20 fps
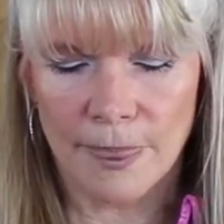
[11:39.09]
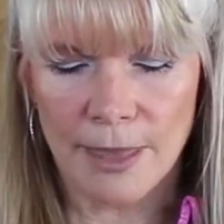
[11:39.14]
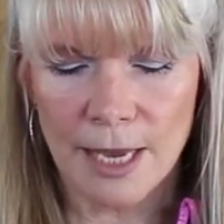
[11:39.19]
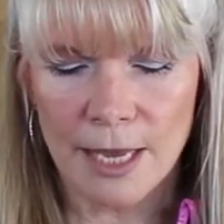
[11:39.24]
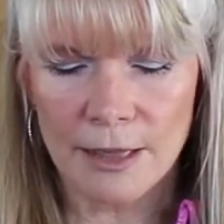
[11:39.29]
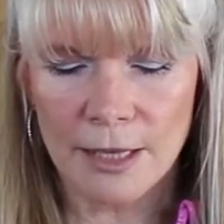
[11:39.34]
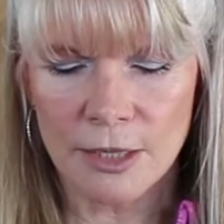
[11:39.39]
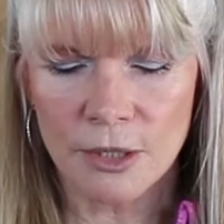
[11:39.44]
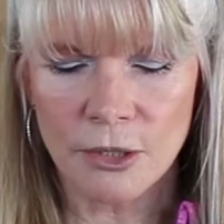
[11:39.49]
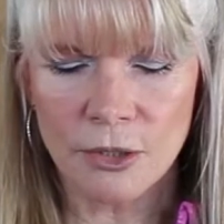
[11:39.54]

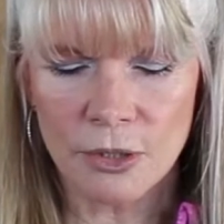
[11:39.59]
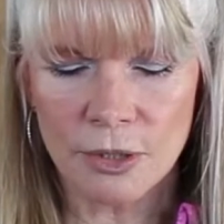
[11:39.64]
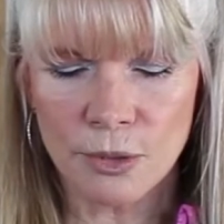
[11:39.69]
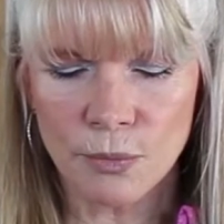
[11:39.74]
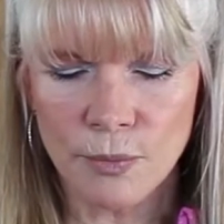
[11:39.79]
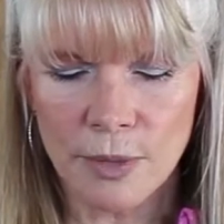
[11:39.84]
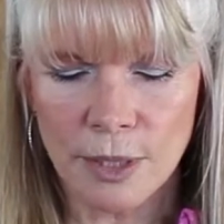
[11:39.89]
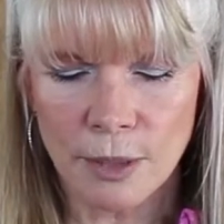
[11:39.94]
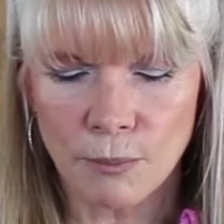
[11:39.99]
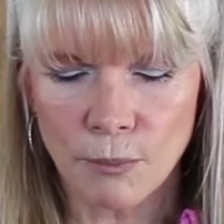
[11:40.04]
and then you
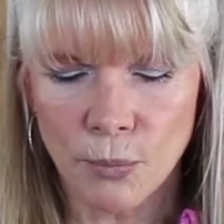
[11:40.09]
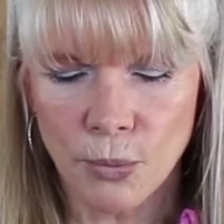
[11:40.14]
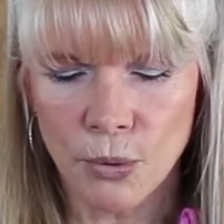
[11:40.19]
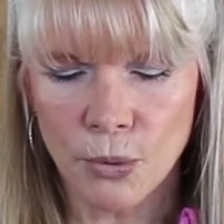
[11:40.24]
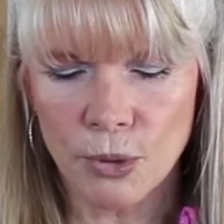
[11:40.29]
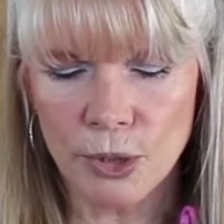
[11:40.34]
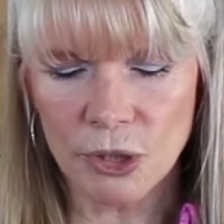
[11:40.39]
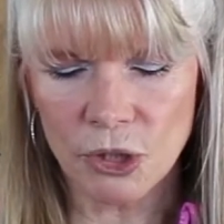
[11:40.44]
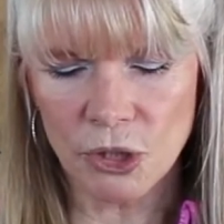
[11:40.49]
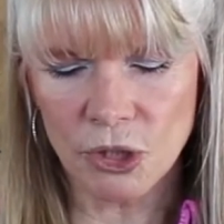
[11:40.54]
just want to
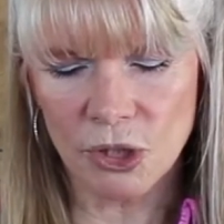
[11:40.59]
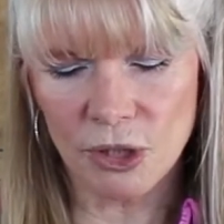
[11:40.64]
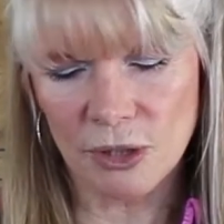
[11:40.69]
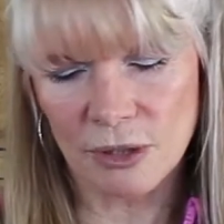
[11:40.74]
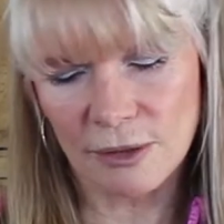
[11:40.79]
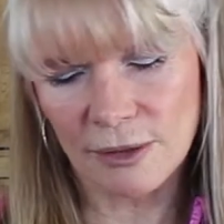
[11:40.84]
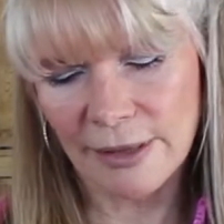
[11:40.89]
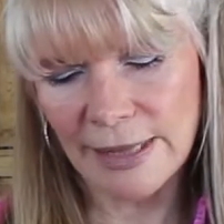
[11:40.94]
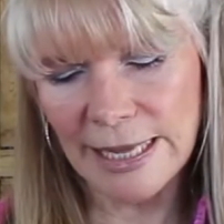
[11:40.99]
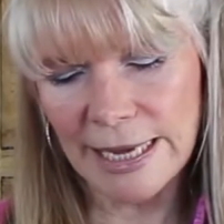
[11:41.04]

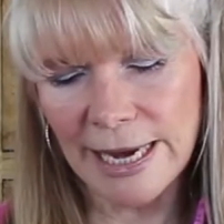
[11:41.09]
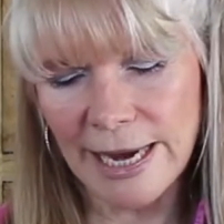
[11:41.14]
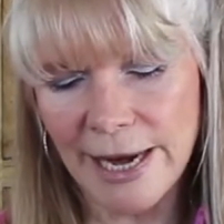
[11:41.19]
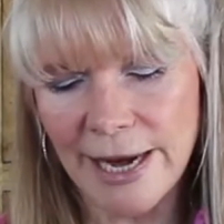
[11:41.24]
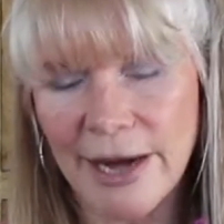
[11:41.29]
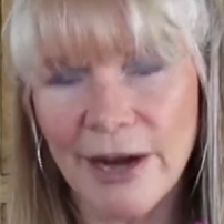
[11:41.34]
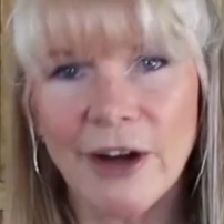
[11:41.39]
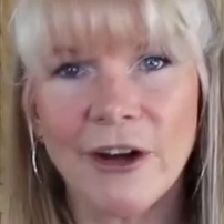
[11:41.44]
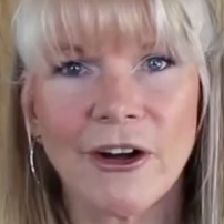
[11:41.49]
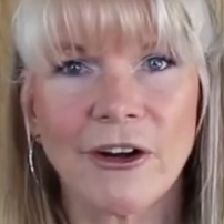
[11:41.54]
push the
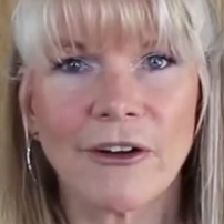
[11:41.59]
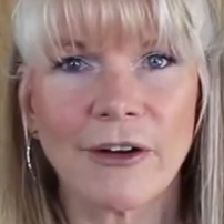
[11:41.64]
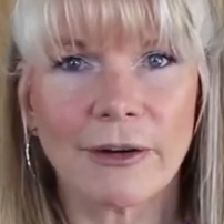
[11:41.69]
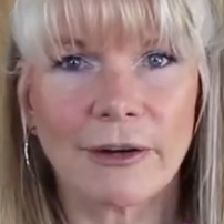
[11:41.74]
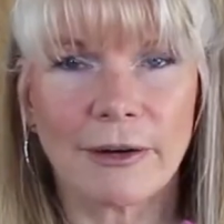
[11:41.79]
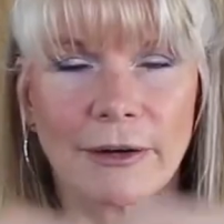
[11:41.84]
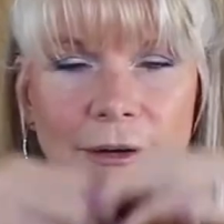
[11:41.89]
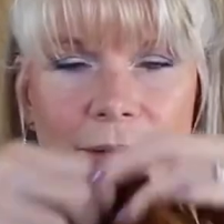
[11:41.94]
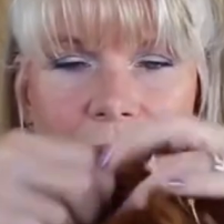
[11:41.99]
hair